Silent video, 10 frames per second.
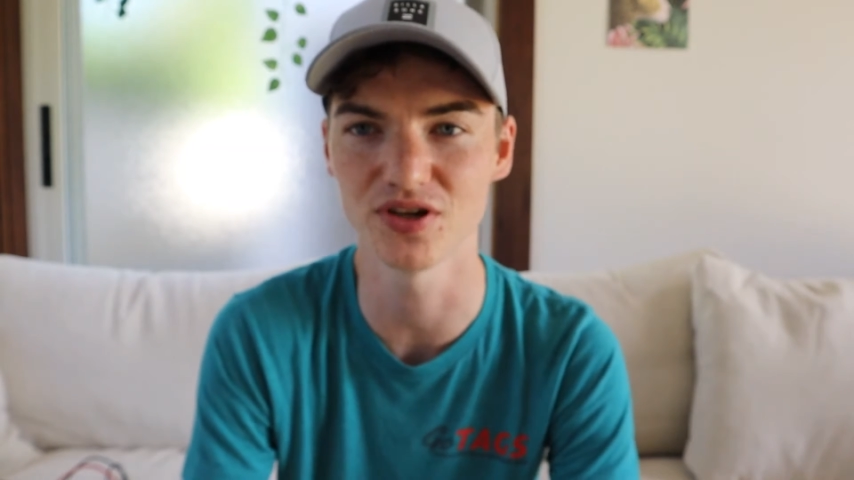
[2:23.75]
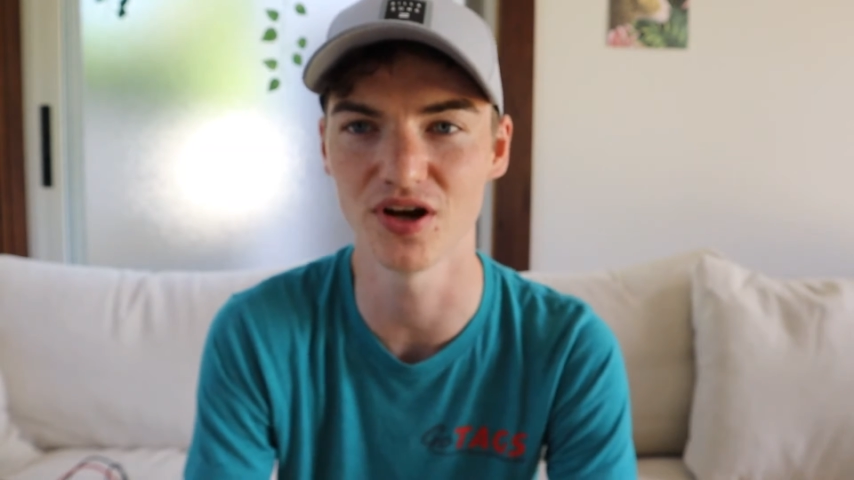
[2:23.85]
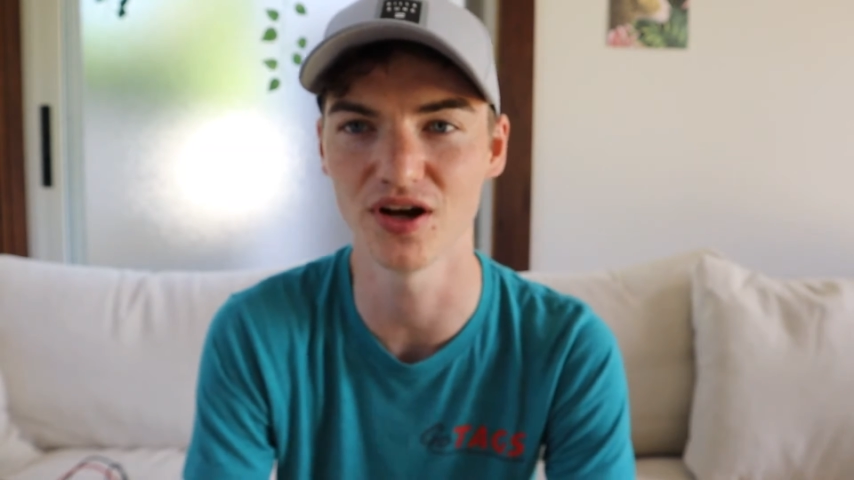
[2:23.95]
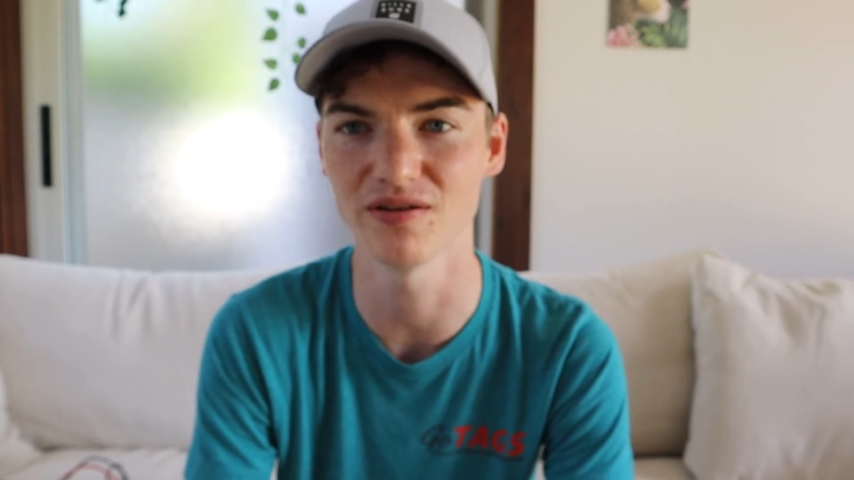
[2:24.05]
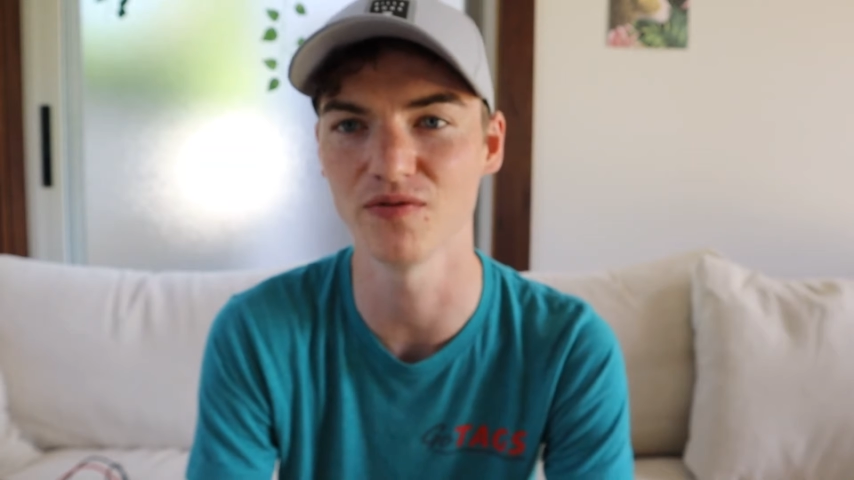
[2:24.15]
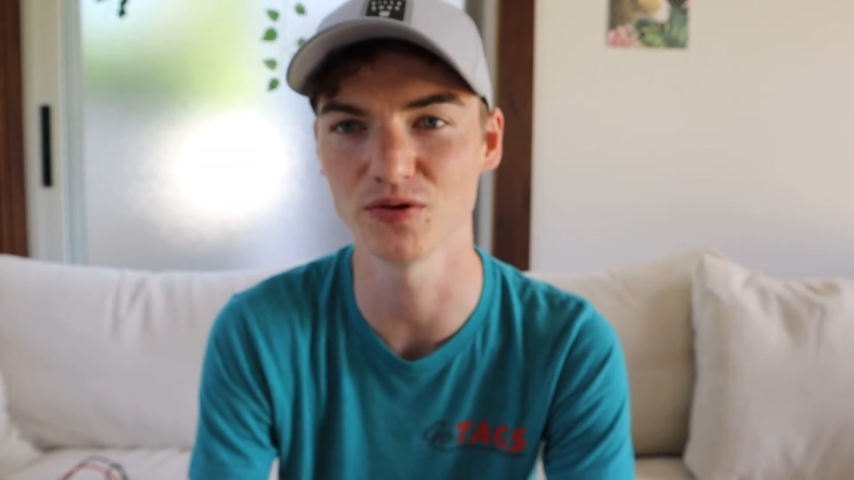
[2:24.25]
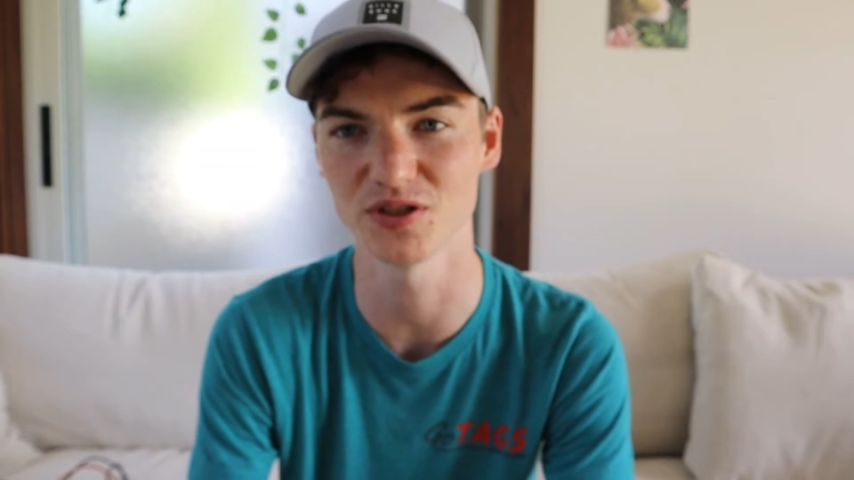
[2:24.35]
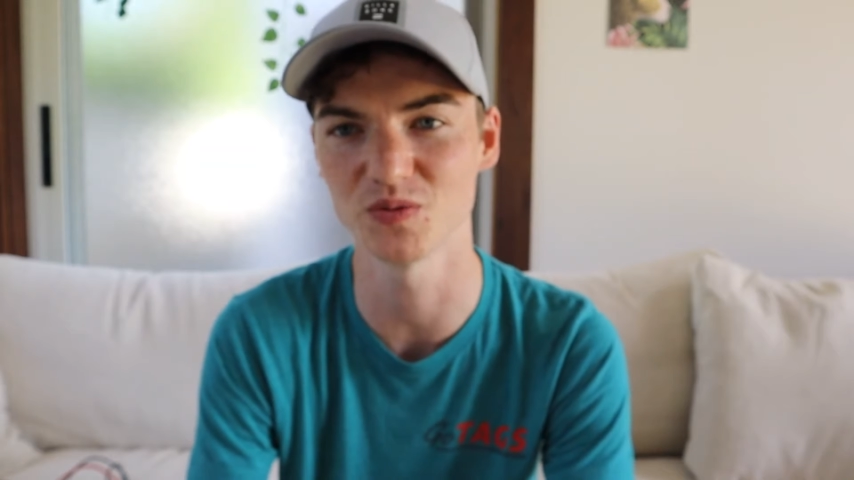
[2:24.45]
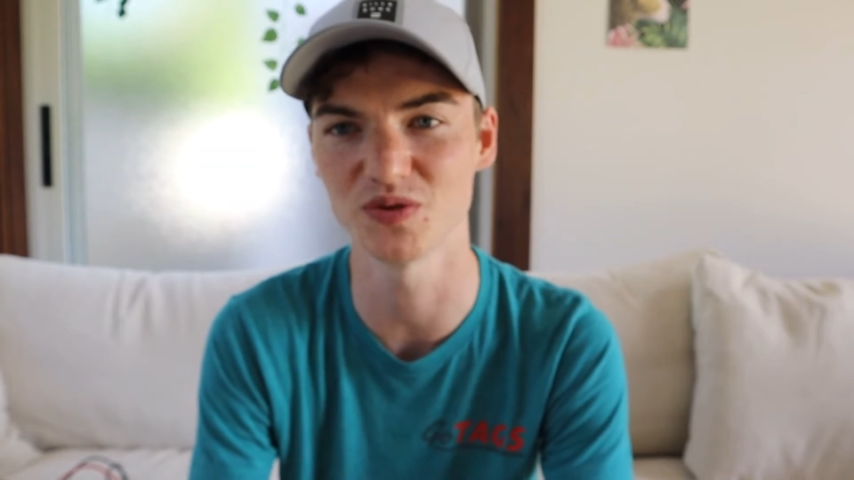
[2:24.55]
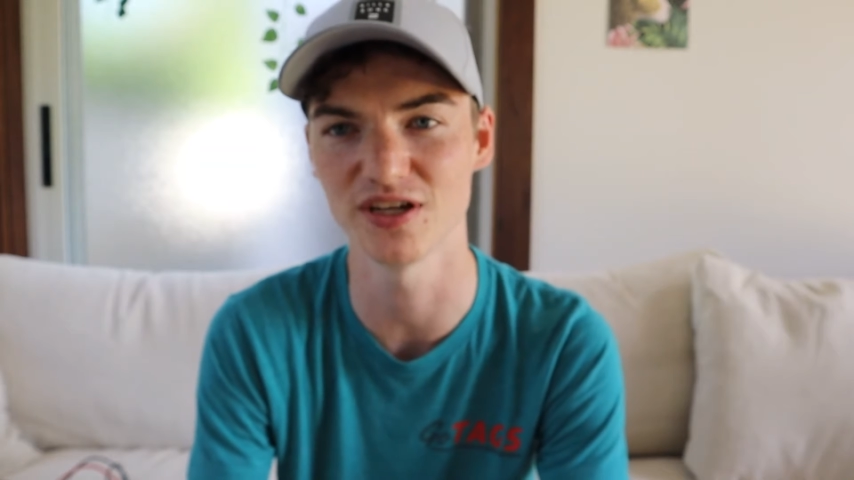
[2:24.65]
on
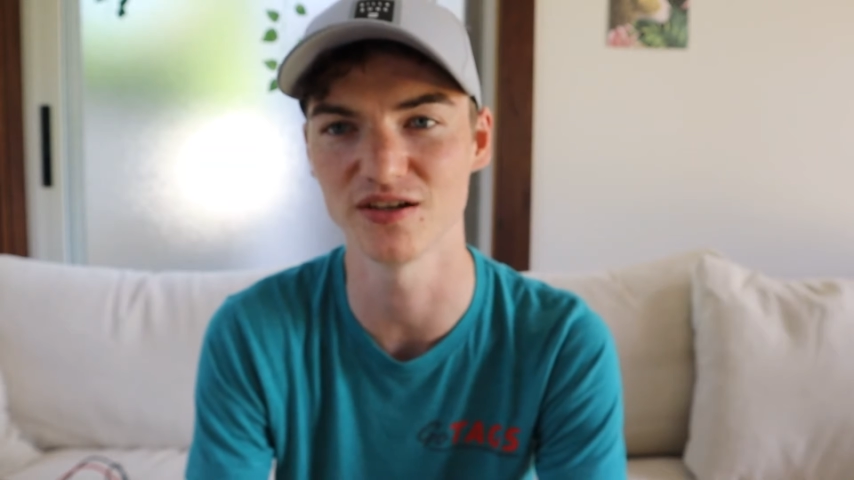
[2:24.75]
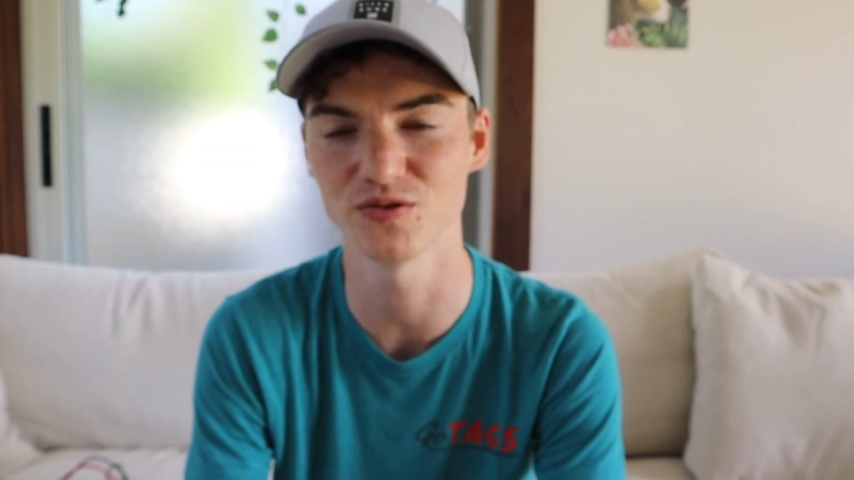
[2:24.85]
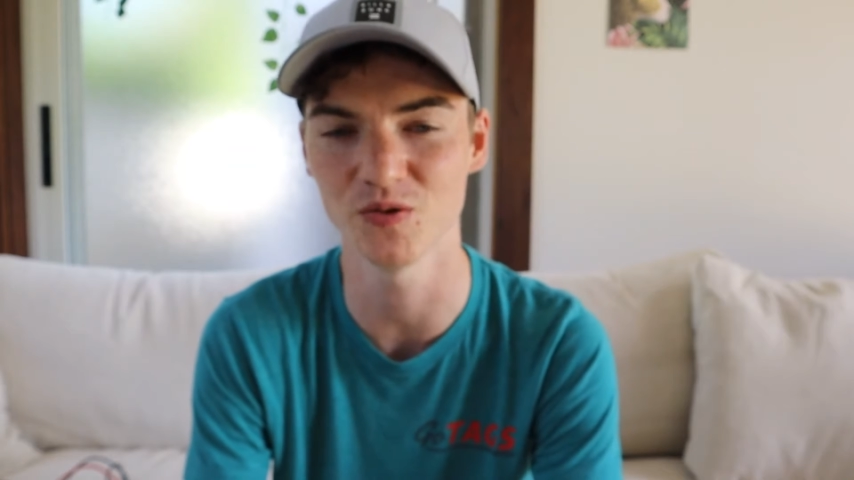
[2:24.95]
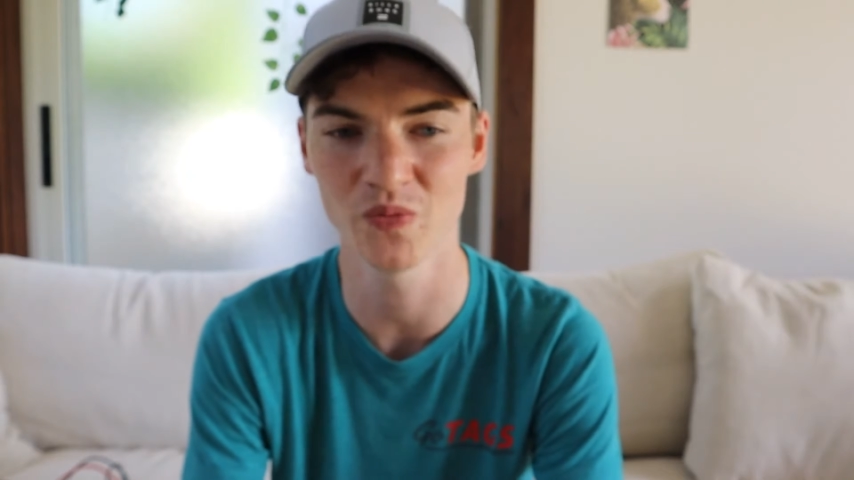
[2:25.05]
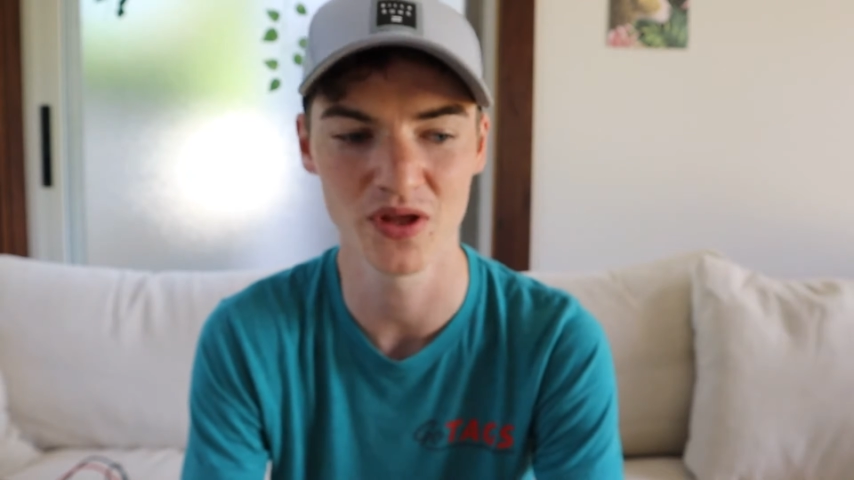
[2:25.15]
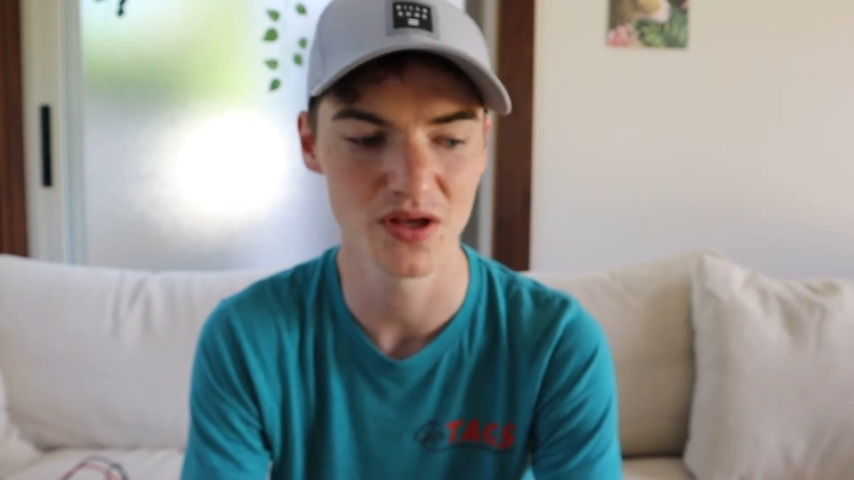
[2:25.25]
voltage potential.